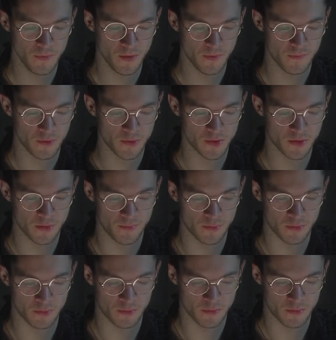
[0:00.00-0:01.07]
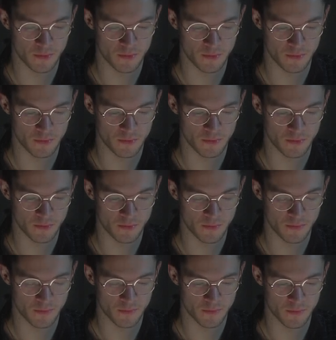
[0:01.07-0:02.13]
For example,
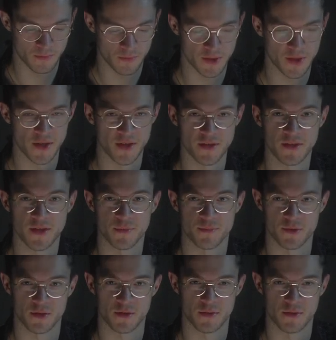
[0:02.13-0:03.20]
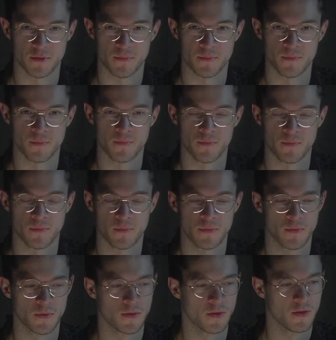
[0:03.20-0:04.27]
getting tips.
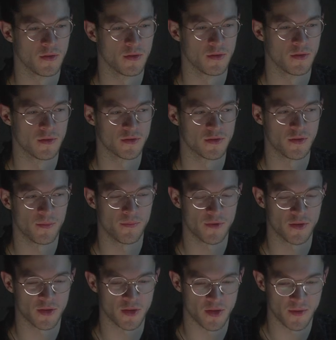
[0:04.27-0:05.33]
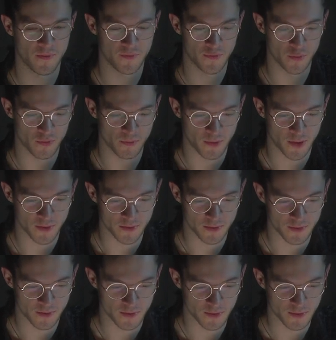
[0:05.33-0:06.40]
Something I've thought about.